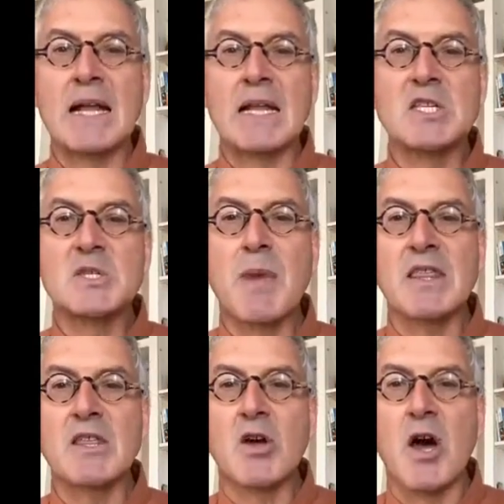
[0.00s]
balanced
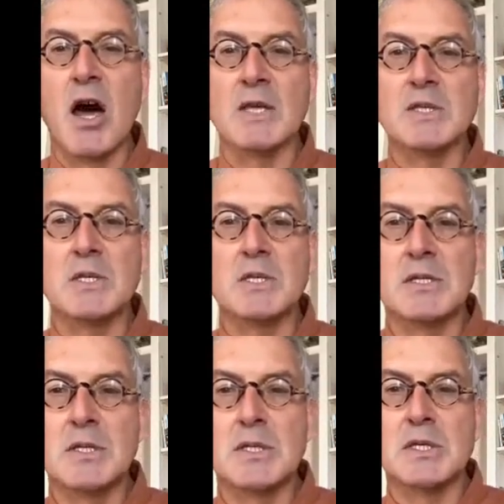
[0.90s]
by the cost
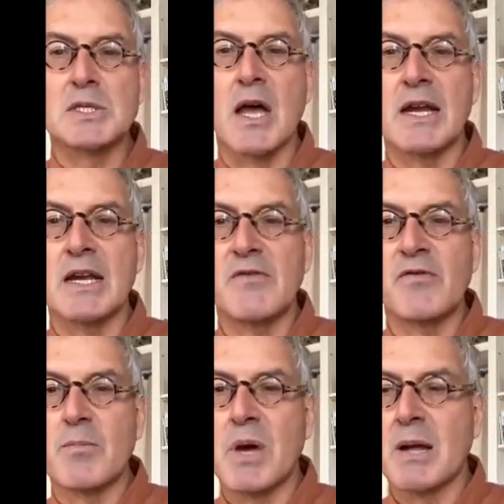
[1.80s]
to society
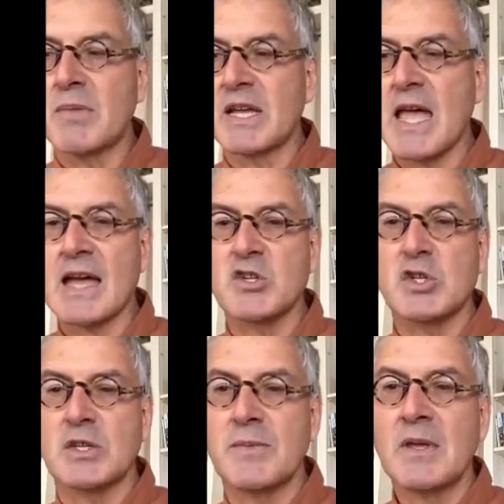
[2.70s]
from public
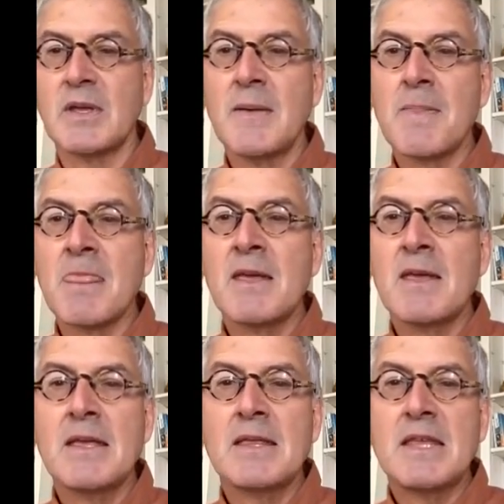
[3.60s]
action.
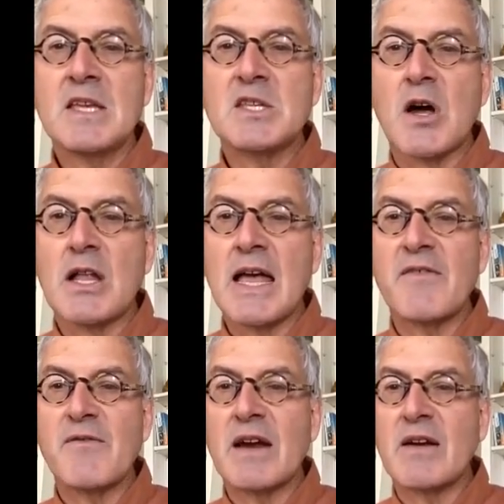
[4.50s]
These all
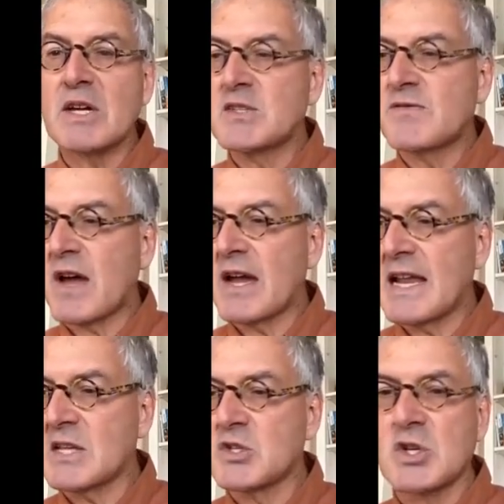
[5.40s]
have various
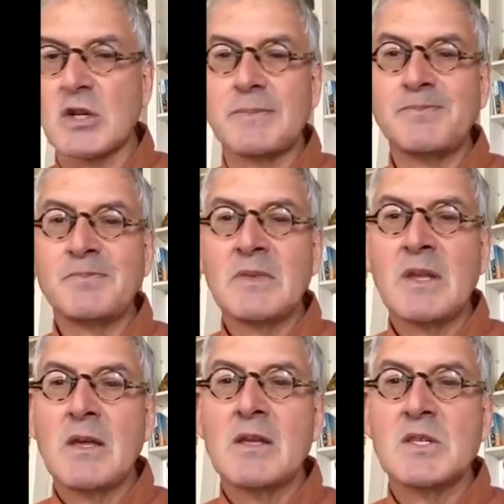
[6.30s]
financial,
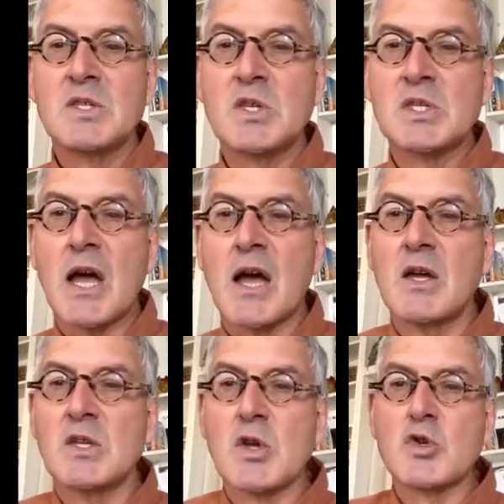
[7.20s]

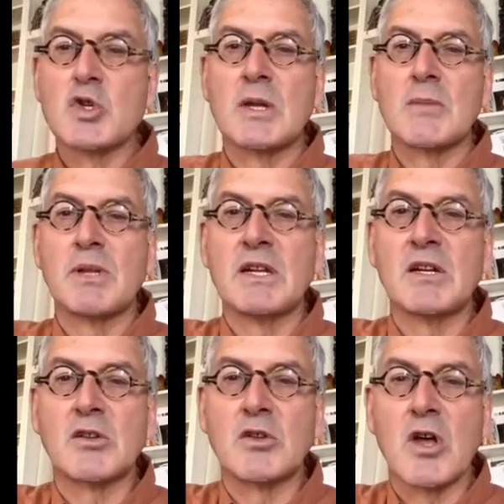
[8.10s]
social, and
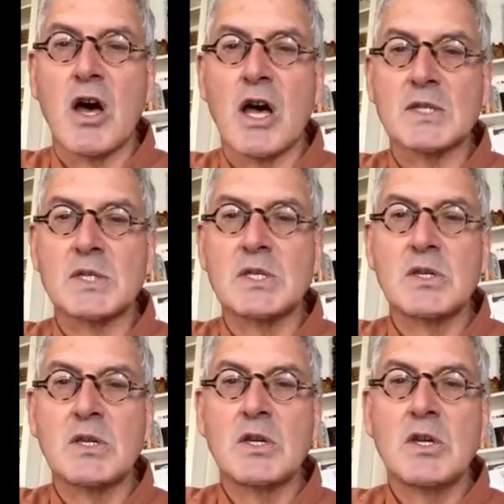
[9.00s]
political costs,